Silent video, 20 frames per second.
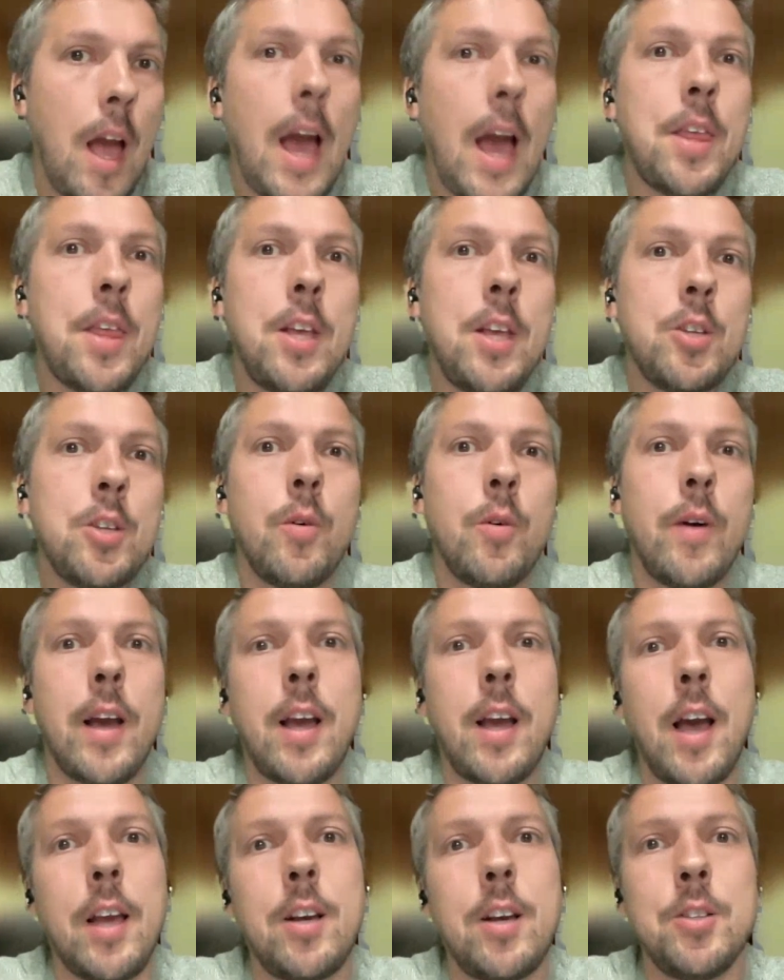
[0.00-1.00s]
I think so. I
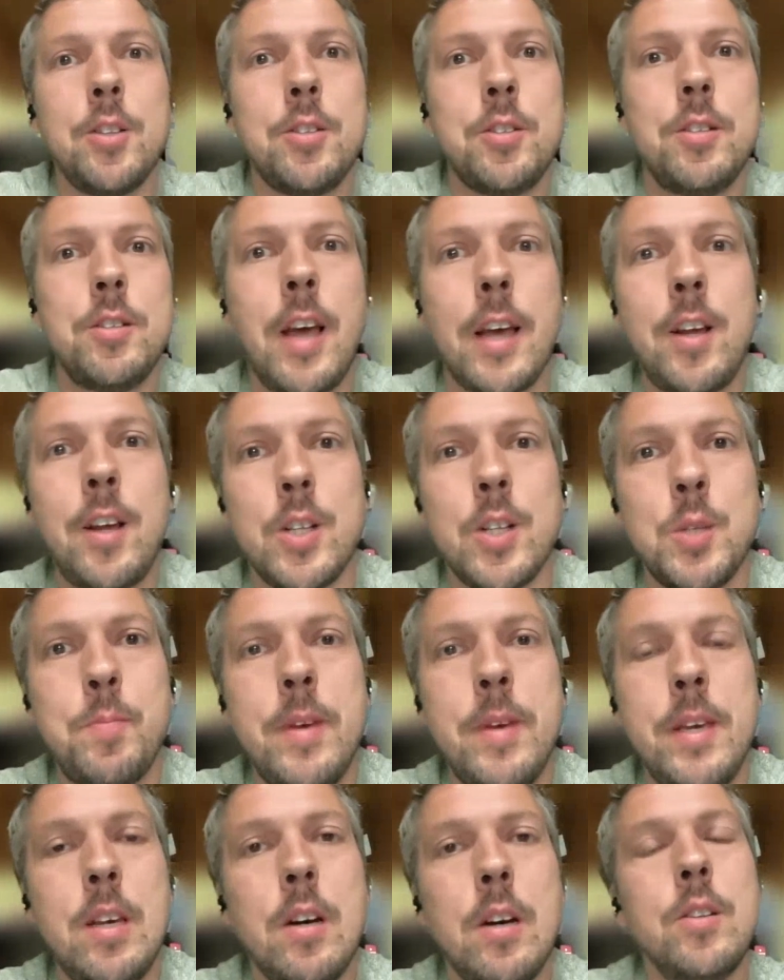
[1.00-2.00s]
can't
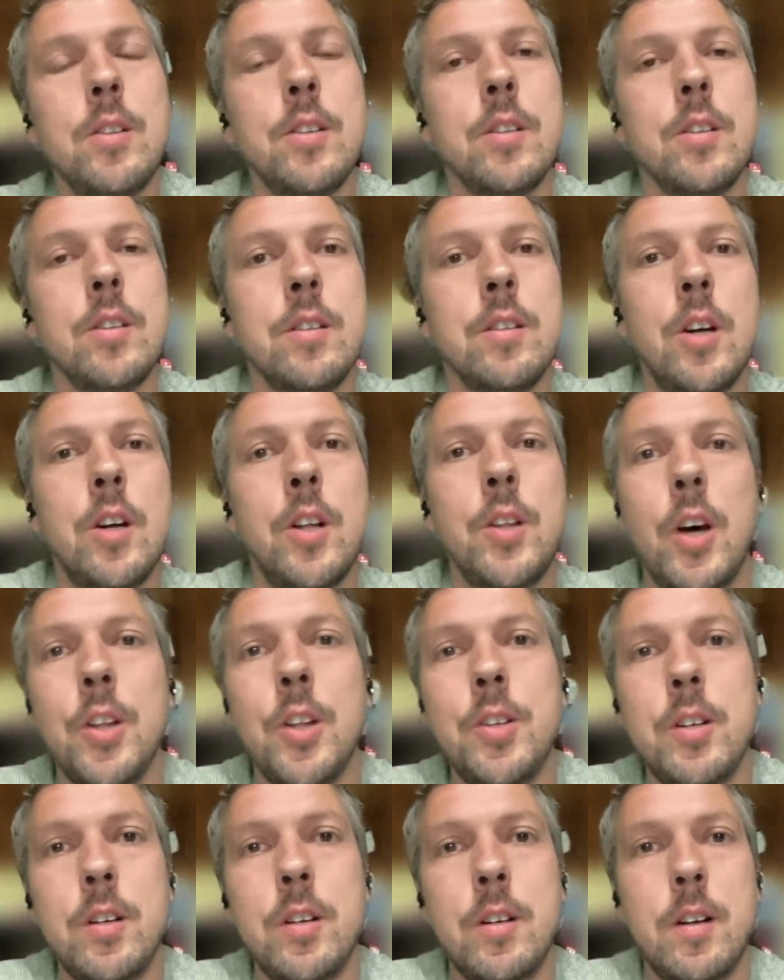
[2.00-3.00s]
speak on
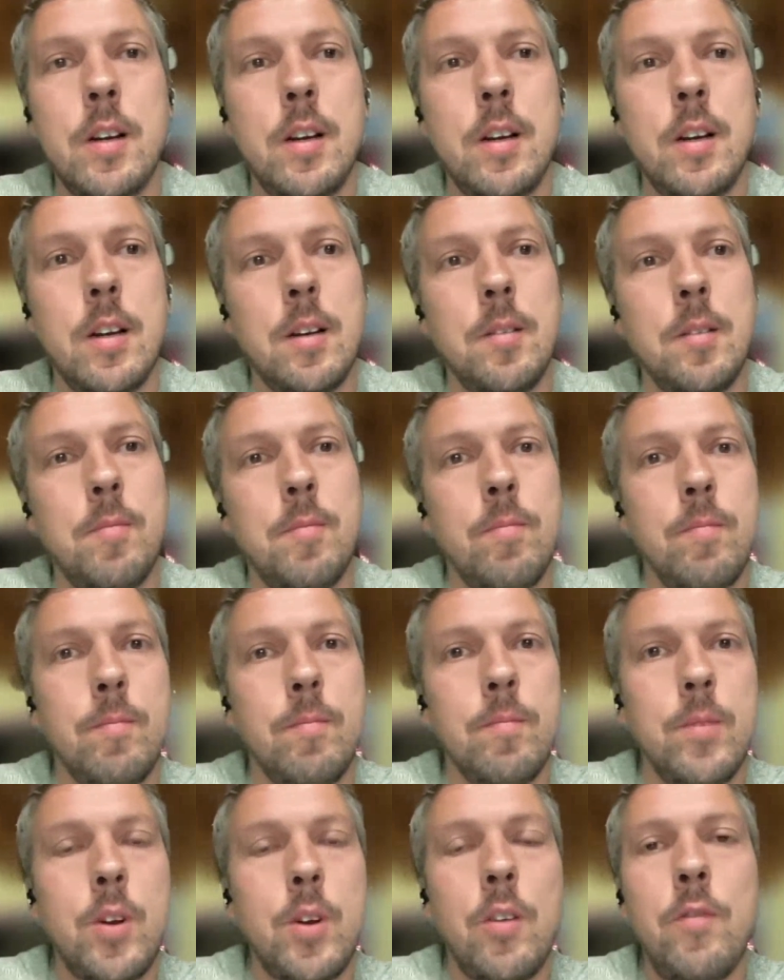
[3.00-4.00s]
other
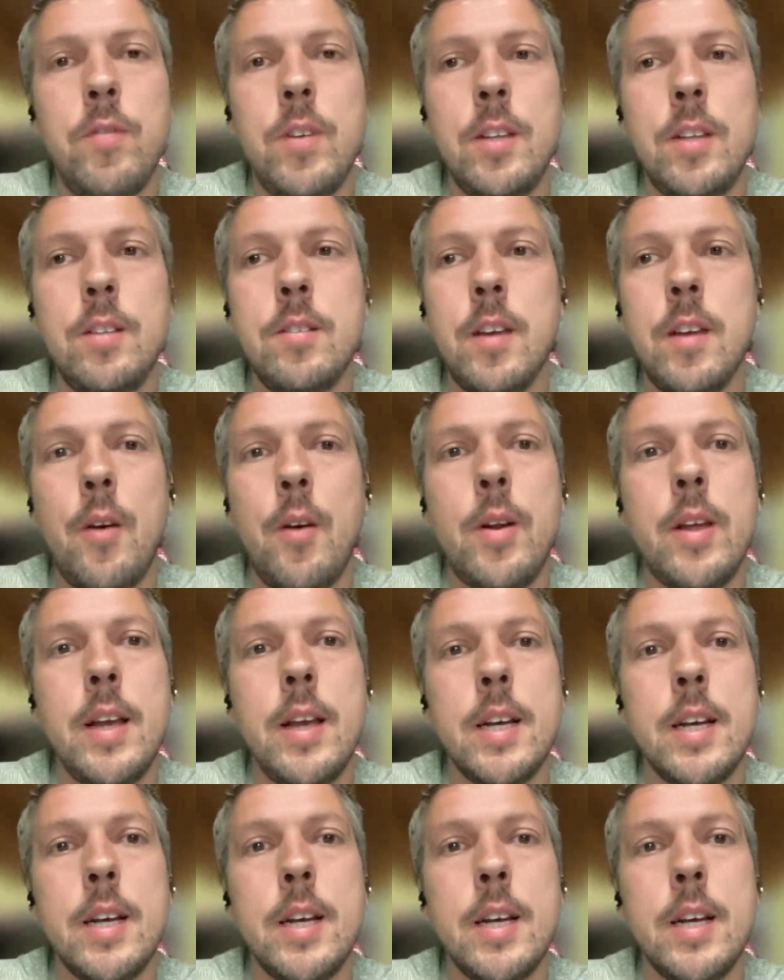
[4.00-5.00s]
conflict
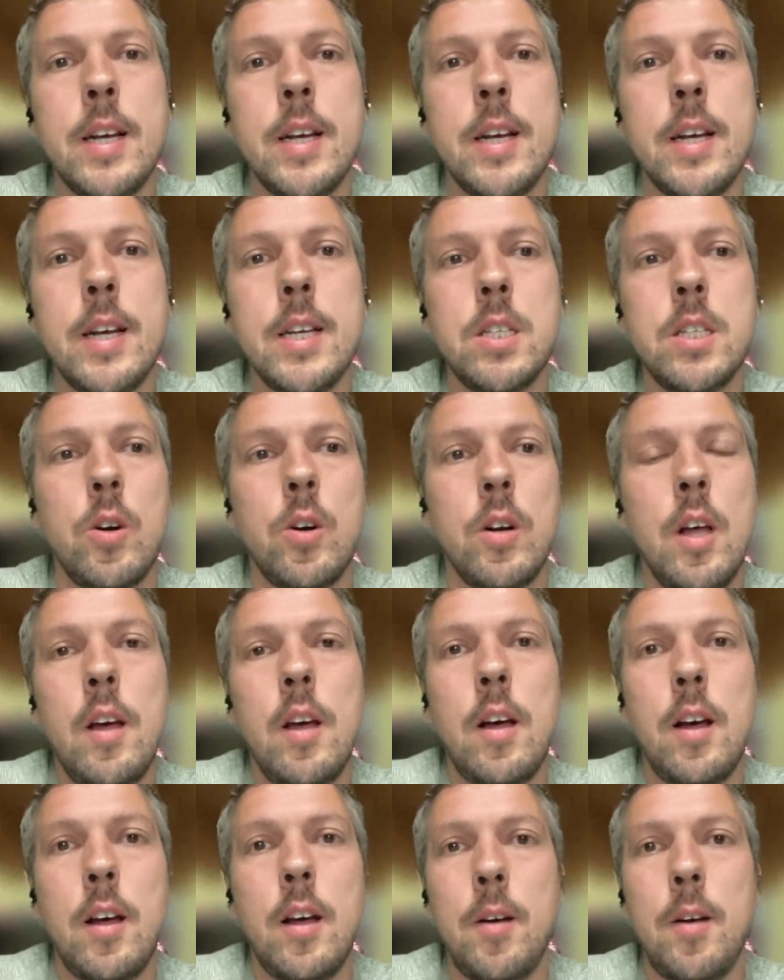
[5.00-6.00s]
areas
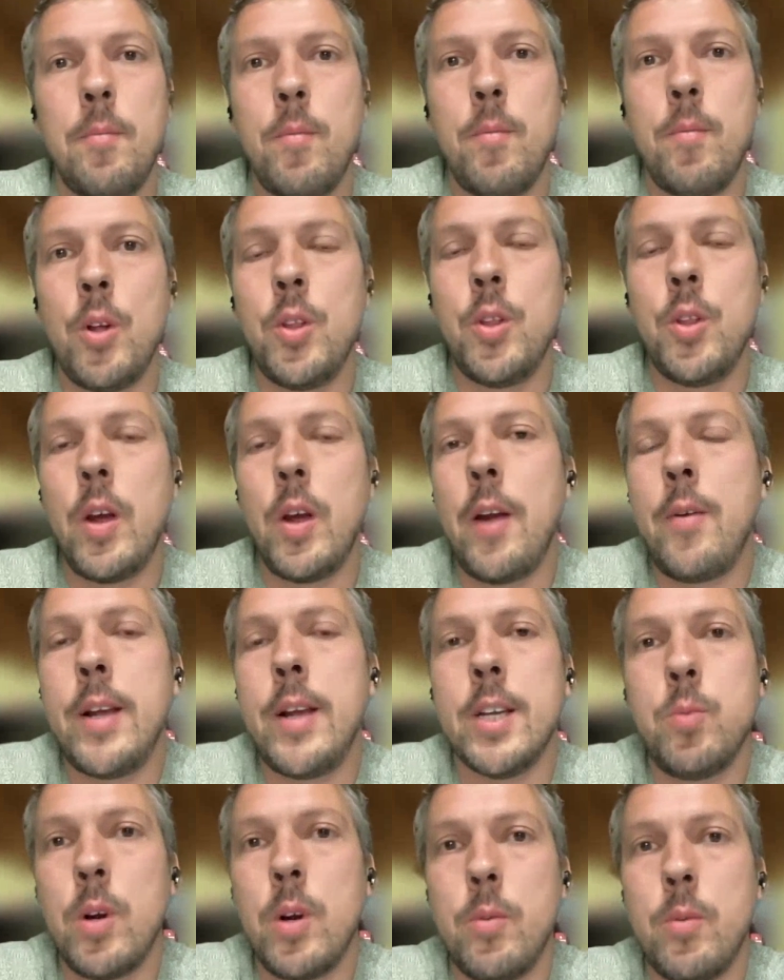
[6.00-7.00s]
or
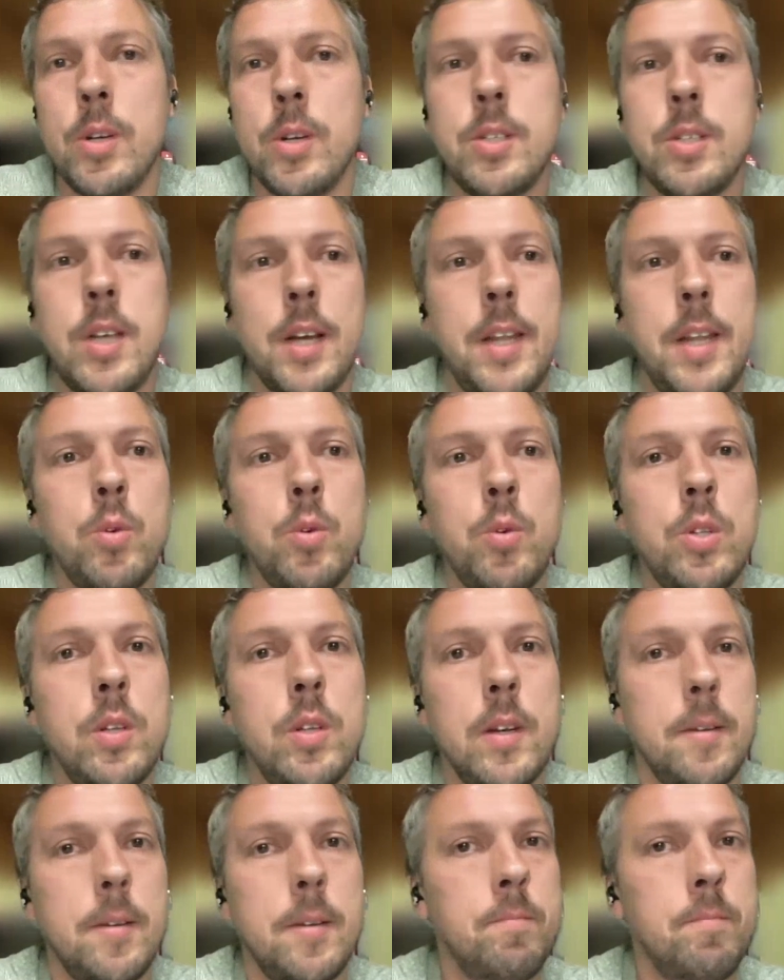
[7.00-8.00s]
other areas where
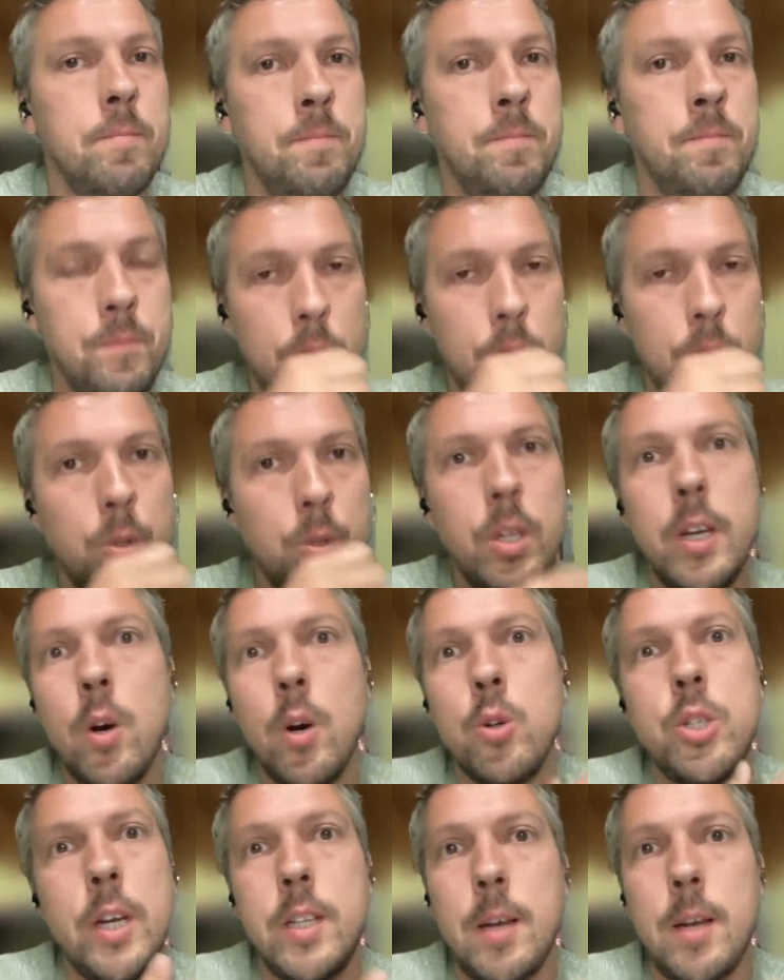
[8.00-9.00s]
SADC would
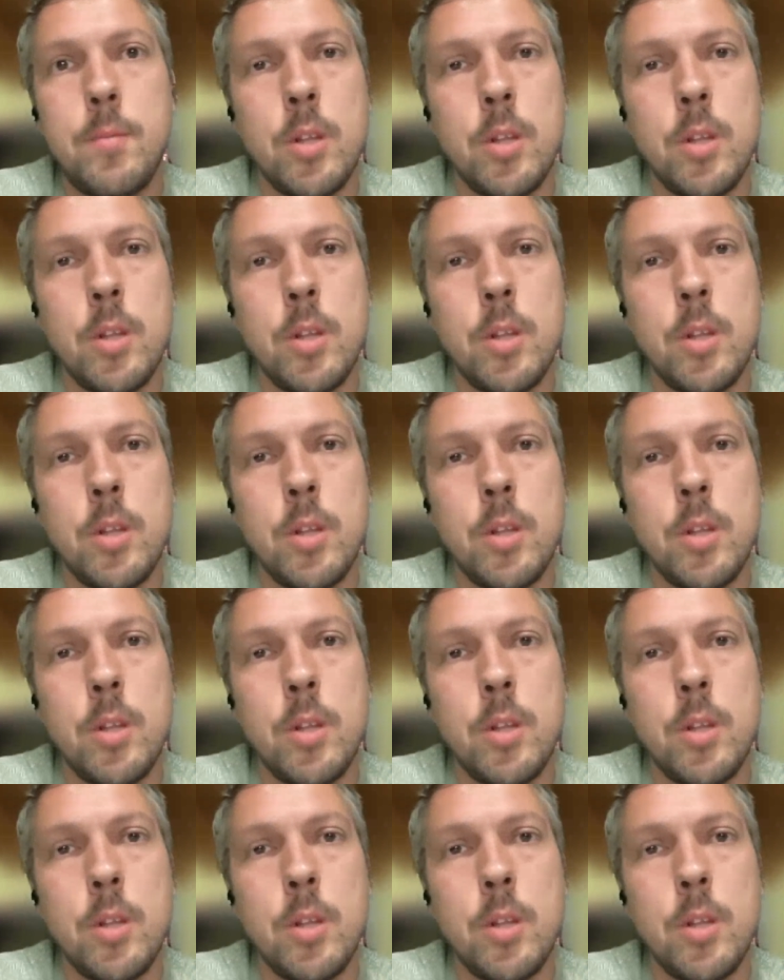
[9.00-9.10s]
negotiate.